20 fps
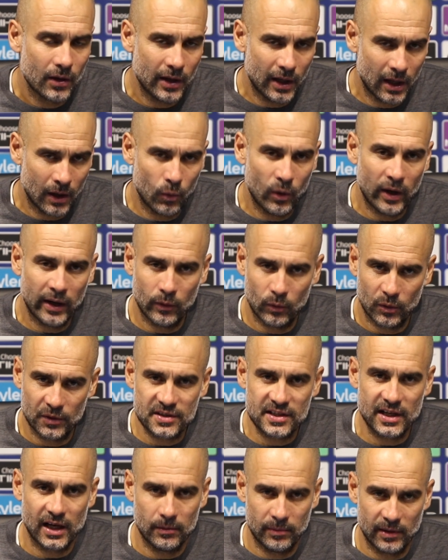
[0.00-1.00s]
Yeah, one in one
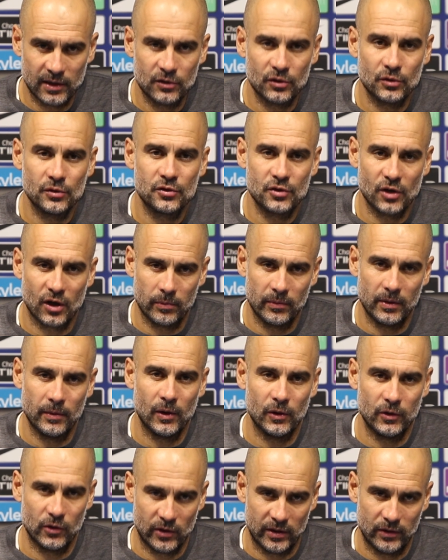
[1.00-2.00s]
side, but don't talk me
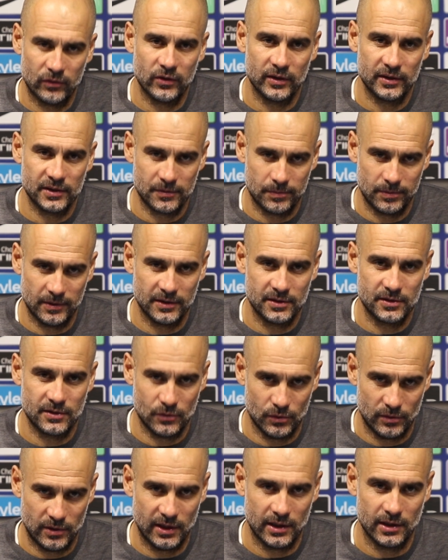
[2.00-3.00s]
about the referees, please,
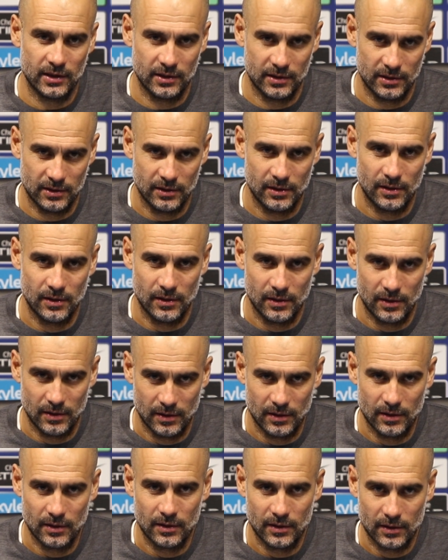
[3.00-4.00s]
today.
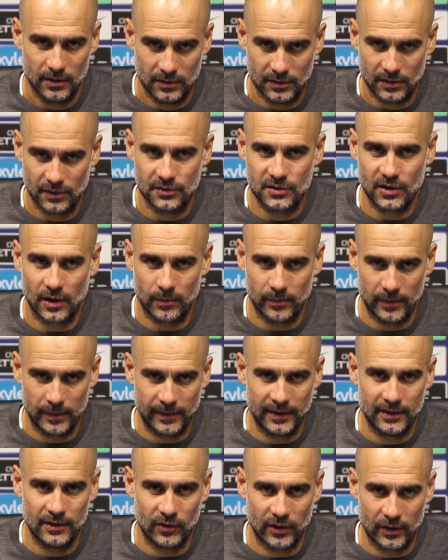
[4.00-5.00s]
Don't talk me
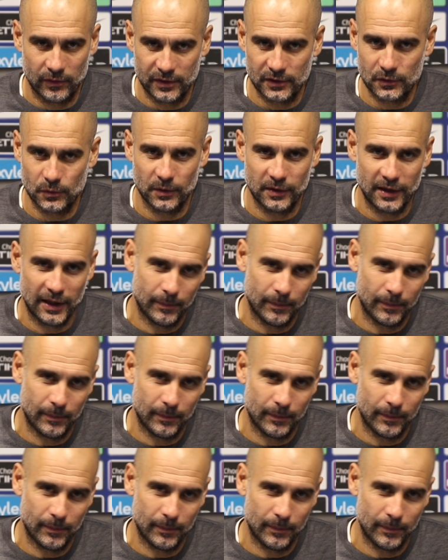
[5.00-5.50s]
about the referees, what